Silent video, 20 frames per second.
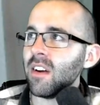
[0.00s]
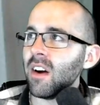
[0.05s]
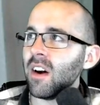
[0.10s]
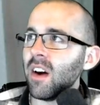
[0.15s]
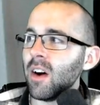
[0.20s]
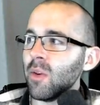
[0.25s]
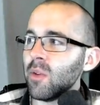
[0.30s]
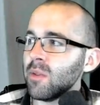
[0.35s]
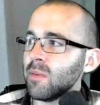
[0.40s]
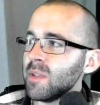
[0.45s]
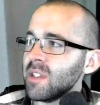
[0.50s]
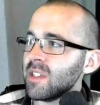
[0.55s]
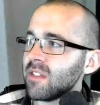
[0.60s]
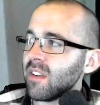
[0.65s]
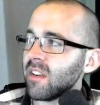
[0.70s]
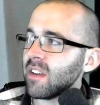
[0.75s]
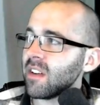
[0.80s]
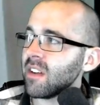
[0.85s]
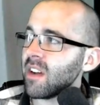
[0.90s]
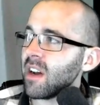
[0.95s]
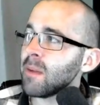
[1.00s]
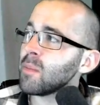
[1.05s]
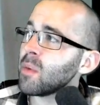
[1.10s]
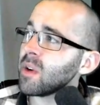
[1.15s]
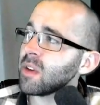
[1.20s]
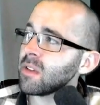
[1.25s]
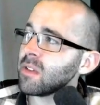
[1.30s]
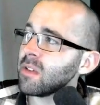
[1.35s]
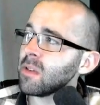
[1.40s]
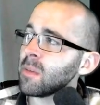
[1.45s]
We'll be starting
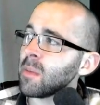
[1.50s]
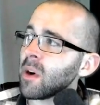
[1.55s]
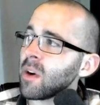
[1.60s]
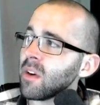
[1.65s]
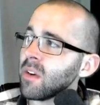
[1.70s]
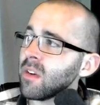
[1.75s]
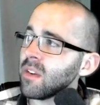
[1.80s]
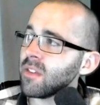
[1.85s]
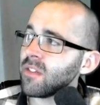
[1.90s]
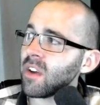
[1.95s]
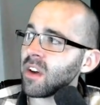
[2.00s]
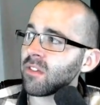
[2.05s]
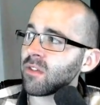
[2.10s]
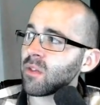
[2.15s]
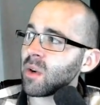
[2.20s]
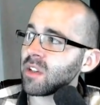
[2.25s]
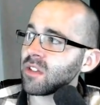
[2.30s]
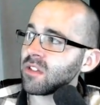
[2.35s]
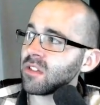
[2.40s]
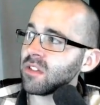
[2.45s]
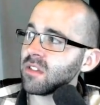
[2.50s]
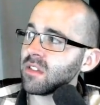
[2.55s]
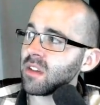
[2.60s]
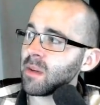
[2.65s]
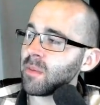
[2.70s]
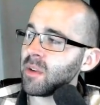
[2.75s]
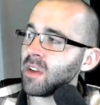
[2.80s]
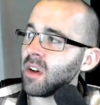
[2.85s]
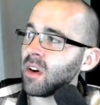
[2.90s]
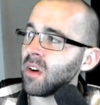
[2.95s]
9.2 tomorrow. If you have questions,
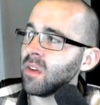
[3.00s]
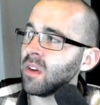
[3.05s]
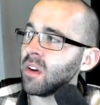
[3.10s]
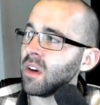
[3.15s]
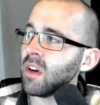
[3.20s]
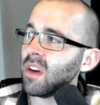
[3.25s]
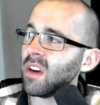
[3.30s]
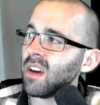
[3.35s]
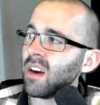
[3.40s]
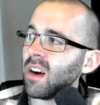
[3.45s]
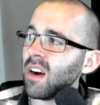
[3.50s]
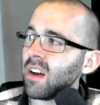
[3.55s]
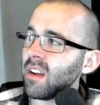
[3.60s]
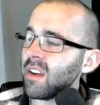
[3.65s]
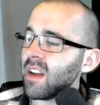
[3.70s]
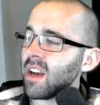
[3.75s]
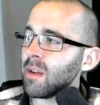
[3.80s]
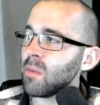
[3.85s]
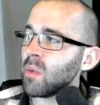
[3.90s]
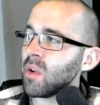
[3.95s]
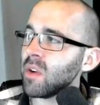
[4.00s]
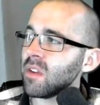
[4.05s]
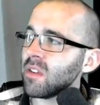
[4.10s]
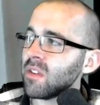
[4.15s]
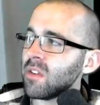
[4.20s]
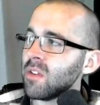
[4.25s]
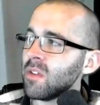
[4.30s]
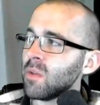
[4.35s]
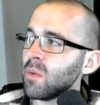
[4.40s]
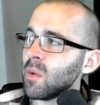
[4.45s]
let me know.
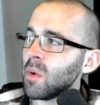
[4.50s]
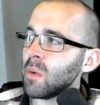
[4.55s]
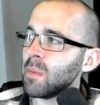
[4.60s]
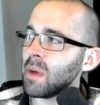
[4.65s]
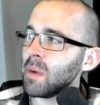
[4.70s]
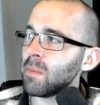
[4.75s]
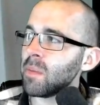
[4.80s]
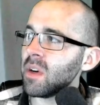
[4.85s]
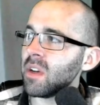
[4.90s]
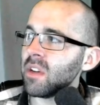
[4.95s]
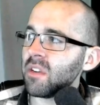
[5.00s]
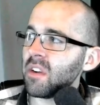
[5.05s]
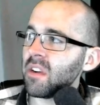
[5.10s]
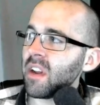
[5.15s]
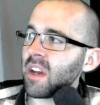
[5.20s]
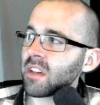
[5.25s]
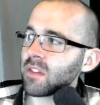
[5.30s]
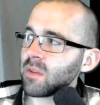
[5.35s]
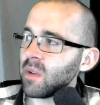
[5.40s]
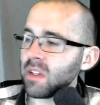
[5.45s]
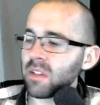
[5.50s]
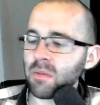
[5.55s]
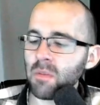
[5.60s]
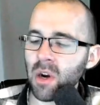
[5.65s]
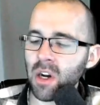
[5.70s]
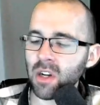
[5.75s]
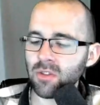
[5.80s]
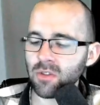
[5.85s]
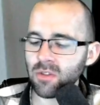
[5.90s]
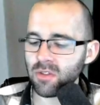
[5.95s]
9.2 will be put into next week's
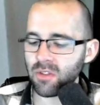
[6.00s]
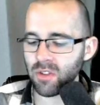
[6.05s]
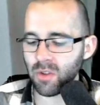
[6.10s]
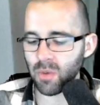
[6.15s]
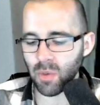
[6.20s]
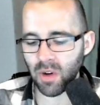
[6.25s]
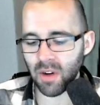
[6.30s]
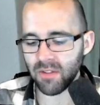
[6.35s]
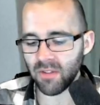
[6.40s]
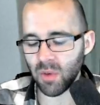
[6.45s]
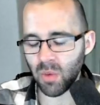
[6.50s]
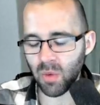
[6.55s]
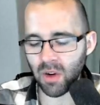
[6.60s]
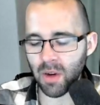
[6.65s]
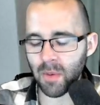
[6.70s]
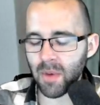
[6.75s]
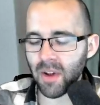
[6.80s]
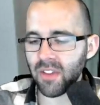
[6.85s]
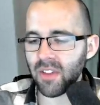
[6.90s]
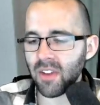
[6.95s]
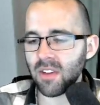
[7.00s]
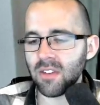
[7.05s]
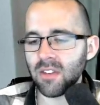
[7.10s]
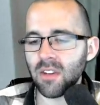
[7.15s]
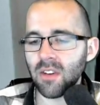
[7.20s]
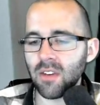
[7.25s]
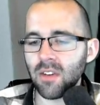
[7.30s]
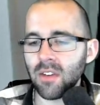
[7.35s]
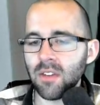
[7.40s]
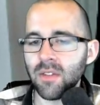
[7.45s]
module, so you won't have to worry about that
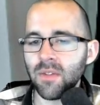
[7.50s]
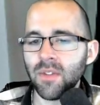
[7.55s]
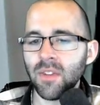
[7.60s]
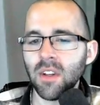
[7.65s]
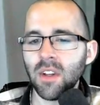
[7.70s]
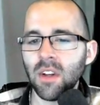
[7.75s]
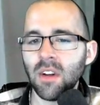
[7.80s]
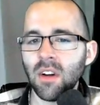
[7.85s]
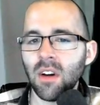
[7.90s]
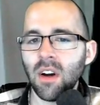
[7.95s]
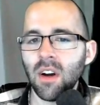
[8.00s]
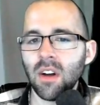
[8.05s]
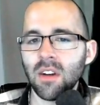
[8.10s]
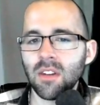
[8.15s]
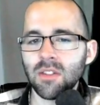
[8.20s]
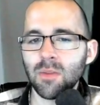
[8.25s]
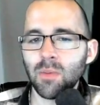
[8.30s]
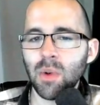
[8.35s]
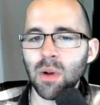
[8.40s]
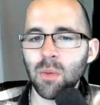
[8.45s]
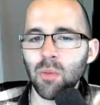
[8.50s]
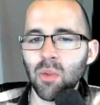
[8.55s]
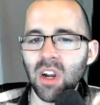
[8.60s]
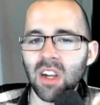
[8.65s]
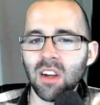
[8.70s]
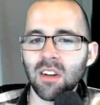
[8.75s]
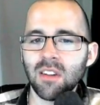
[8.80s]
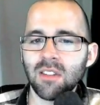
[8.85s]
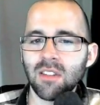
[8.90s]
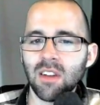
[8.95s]
until spring
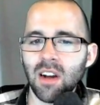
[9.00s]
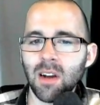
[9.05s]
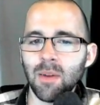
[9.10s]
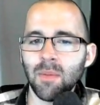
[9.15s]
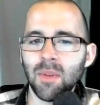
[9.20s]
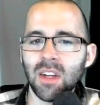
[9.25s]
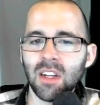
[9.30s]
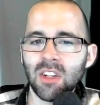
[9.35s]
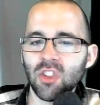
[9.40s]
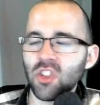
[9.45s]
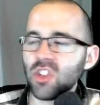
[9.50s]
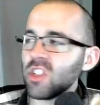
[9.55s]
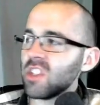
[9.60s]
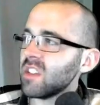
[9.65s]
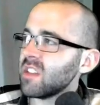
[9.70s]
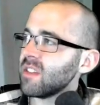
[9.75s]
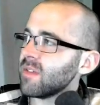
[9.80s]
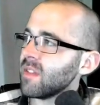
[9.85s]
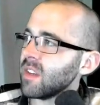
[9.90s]
break time-ish.